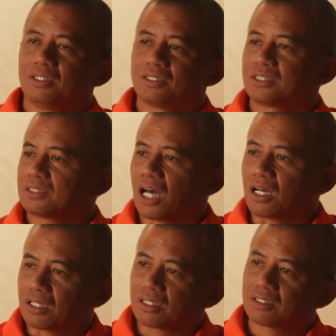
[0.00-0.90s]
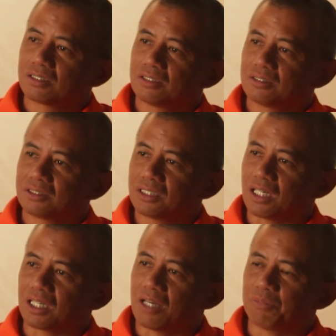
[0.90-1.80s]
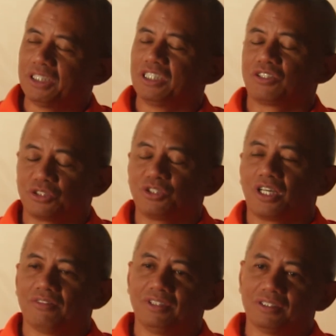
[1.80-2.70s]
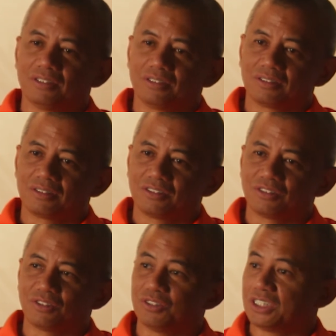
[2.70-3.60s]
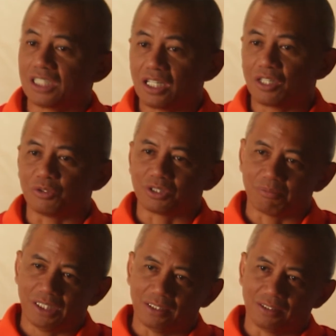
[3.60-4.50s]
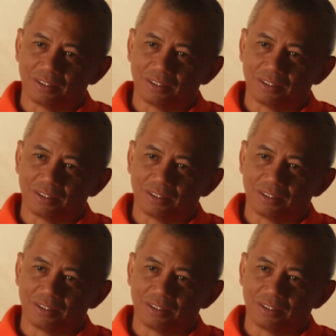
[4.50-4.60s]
stock company because you have it. So, isa lang kausap nila.